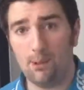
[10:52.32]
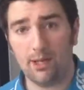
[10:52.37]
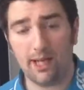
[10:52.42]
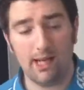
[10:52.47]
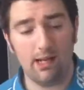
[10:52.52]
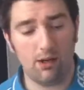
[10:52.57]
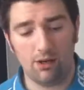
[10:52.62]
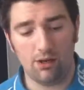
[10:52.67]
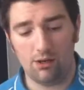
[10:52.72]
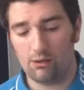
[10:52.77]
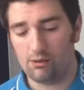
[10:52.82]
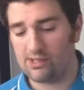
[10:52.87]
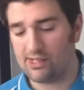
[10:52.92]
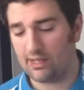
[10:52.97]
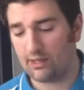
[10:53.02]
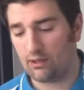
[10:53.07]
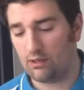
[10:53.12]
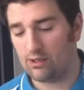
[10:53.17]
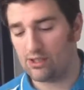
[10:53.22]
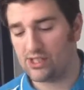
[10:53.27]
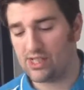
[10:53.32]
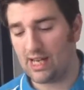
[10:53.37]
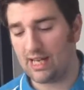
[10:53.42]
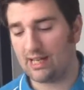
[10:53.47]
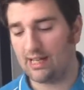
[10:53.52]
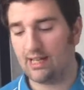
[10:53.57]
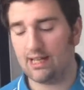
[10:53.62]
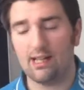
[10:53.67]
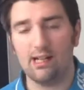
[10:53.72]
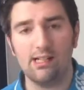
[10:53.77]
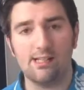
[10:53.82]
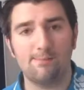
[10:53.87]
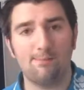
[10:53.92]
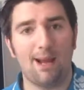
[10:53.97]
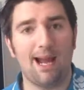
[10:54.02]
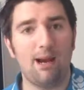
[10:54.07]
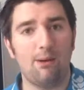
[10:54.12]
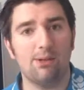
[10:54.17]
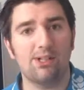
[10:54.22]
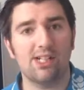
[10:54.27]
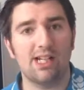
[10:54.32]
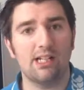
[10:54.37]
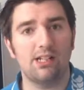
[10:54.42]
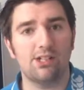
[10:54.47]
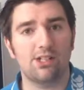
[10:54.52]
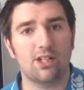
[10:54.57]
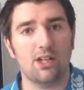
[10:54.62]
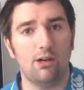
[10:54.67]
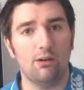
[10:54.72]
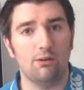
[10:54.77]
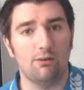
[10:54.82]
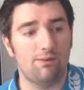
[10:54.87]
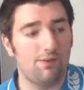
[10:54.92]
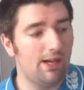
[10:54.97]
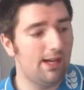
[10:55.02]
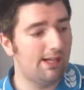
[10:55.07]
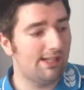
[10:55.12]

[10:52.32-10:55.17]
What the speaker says: Pocket, I also got Jack Nicklaus Power Challenge Golf.